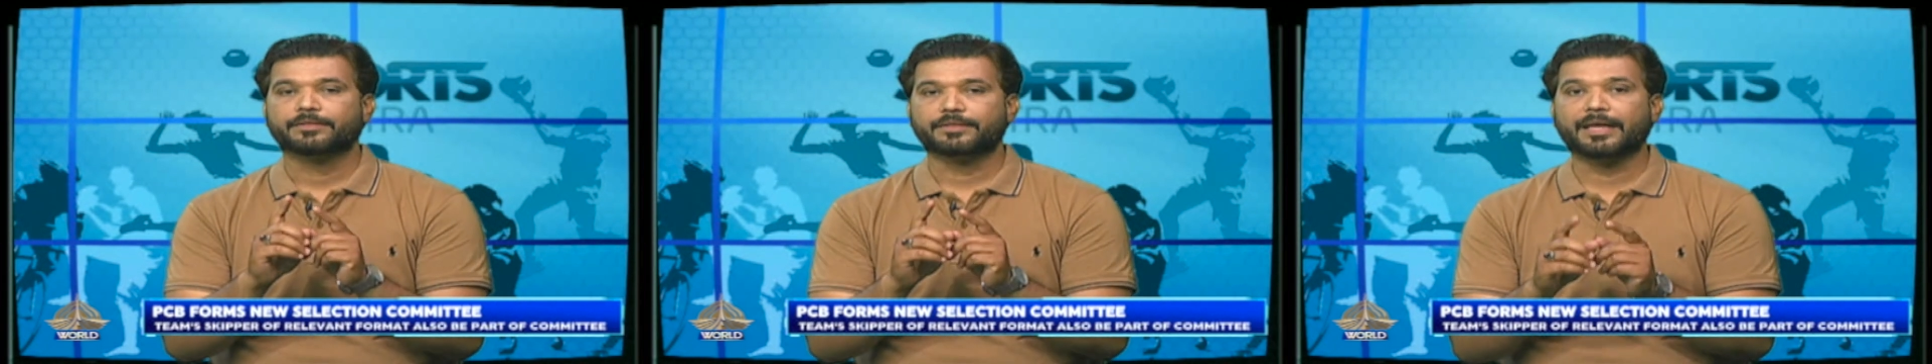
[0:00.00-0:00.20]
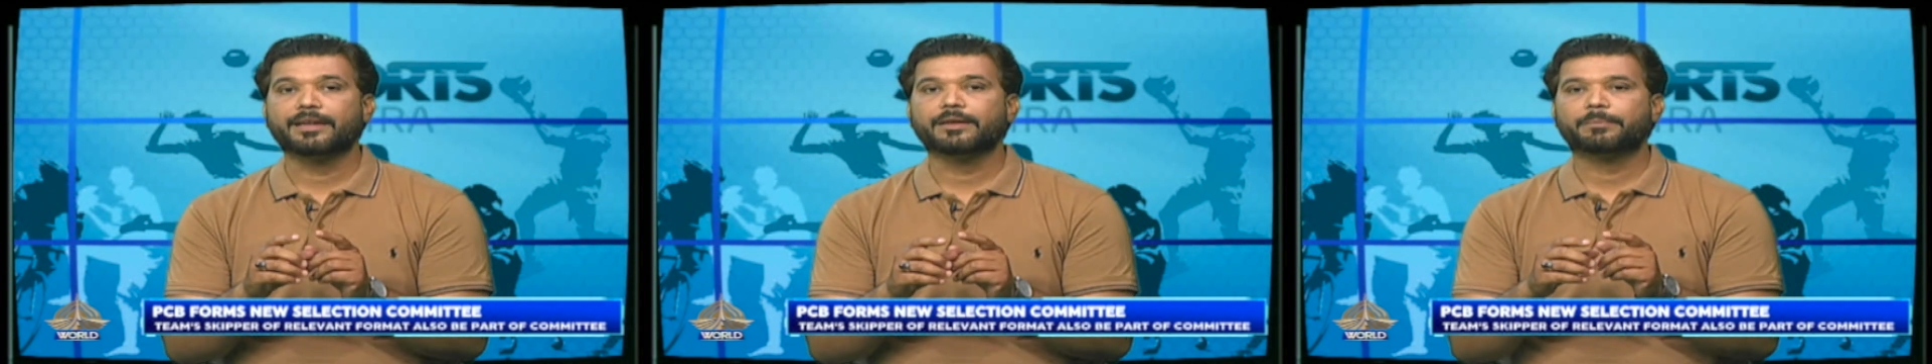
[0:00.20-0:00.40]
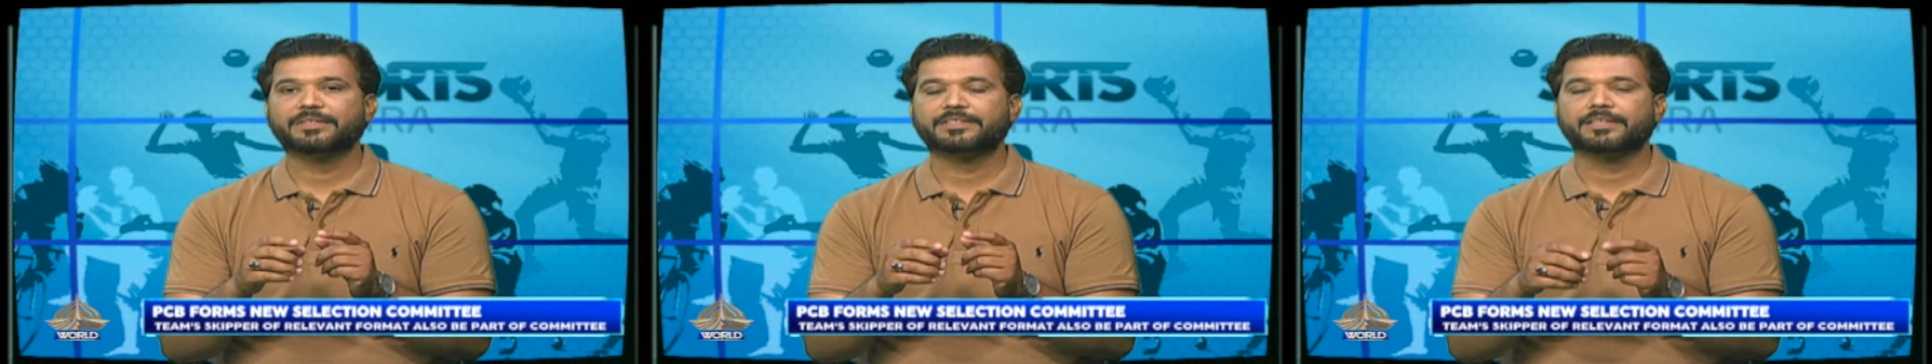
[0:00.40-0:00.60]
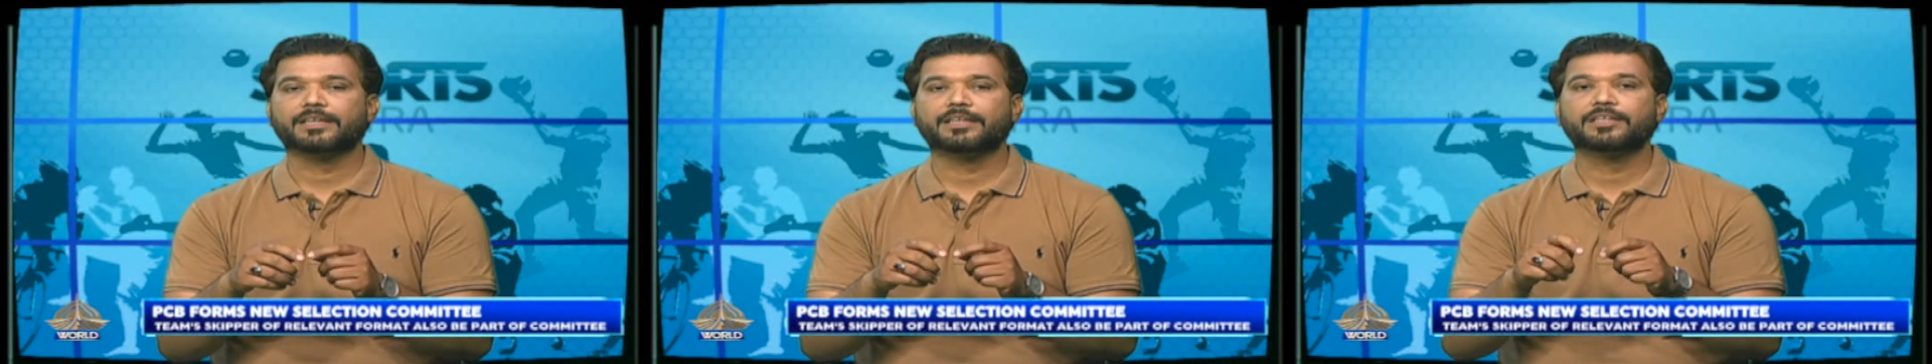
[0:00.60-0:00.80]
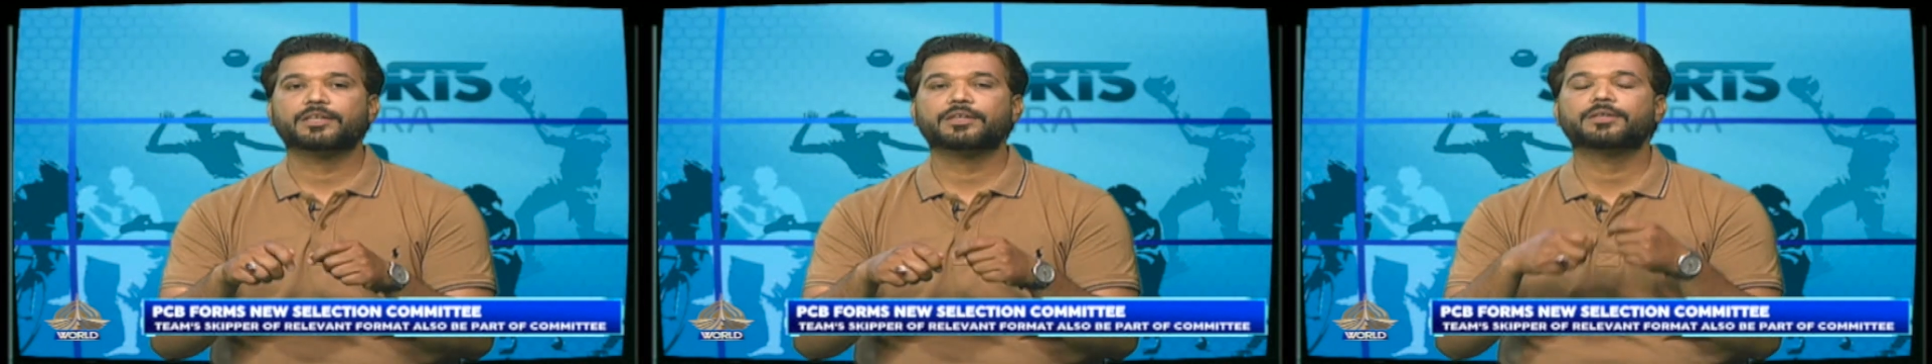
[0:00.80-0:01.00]
Then
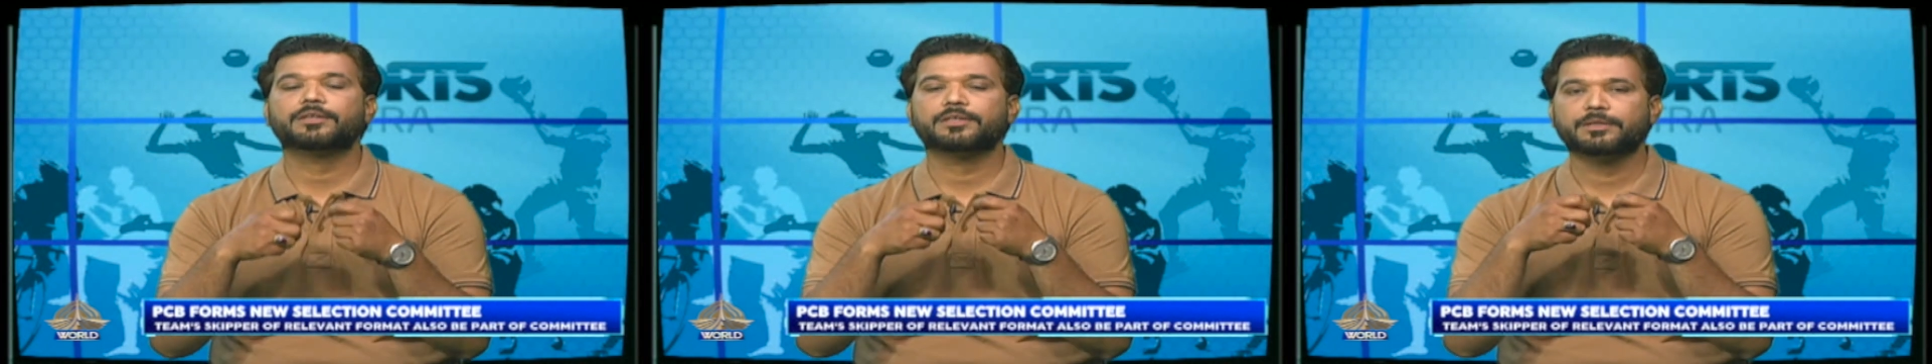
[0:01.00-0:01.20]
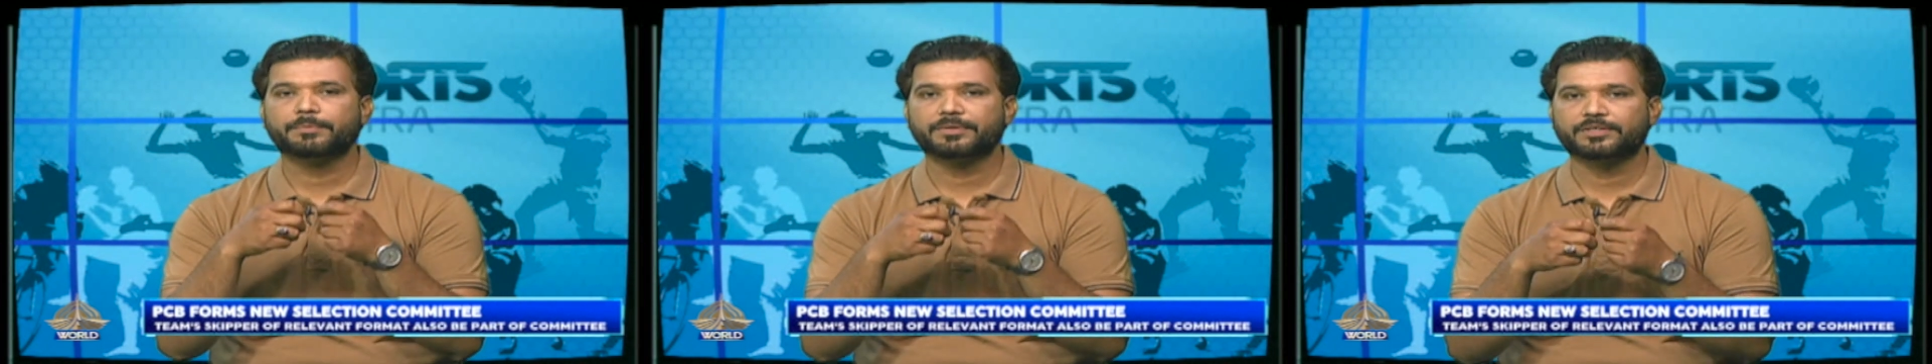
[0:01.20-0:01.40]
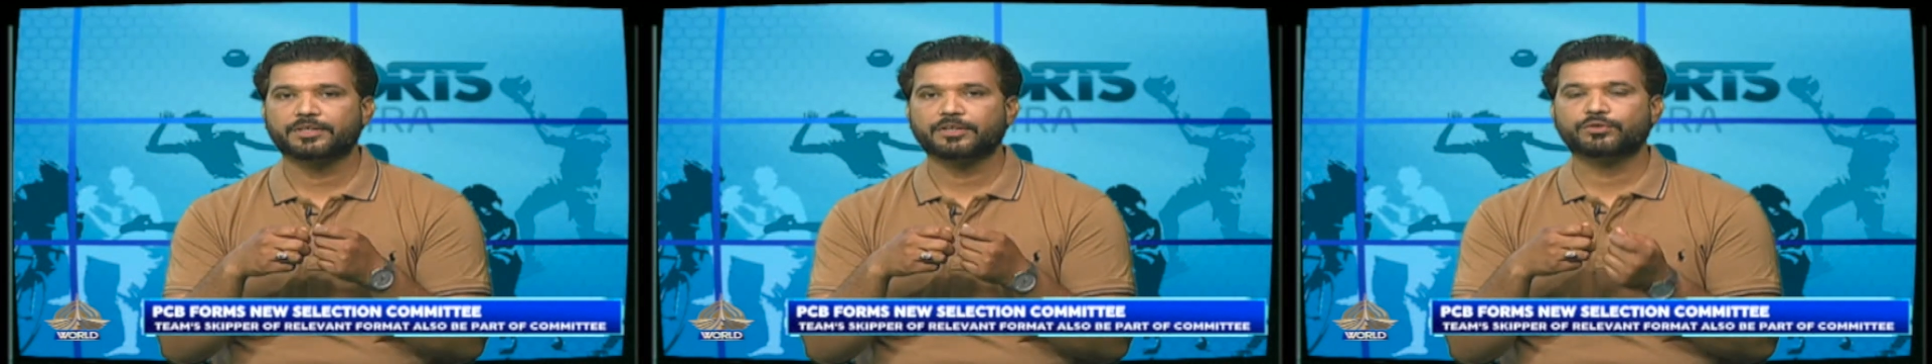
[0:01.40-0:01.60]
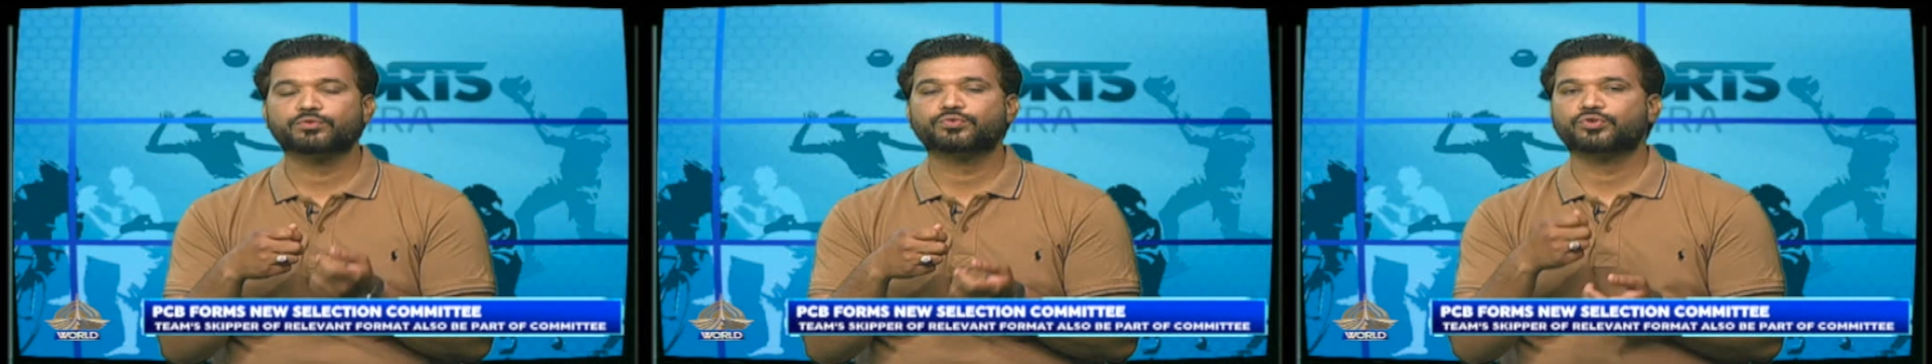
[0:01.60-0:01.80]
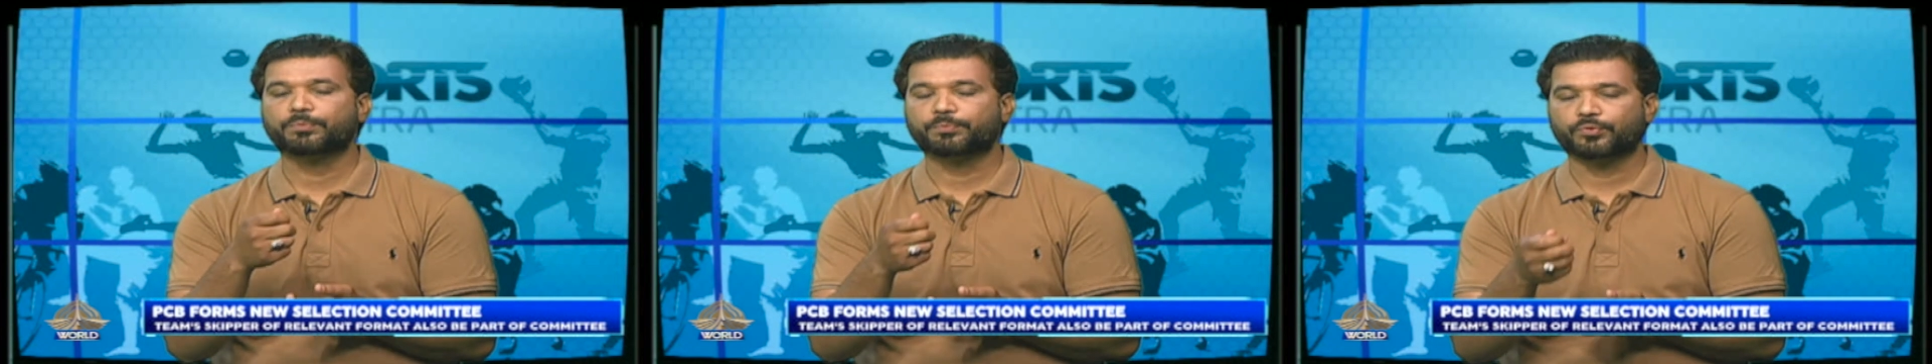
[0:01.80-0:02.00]
basically he basically
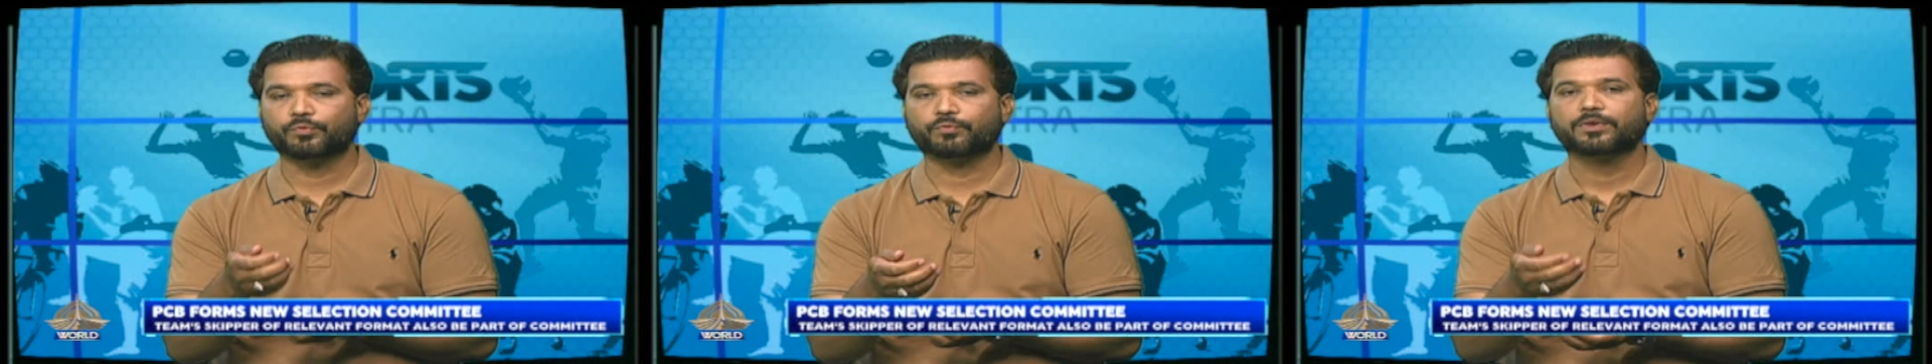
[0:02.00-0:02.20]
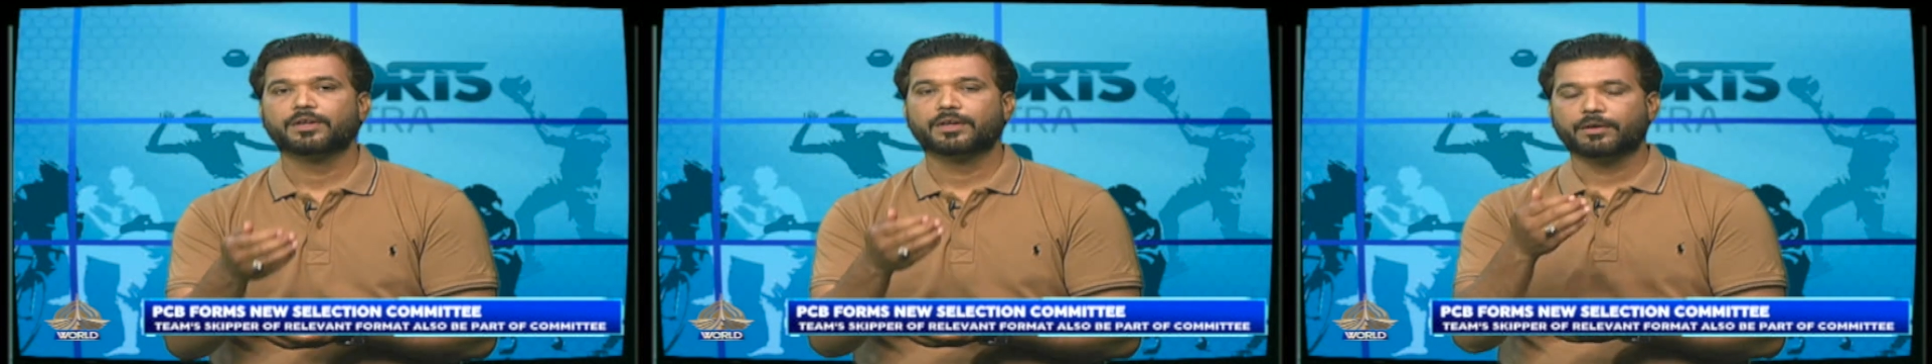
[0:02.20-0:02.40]
used to improve.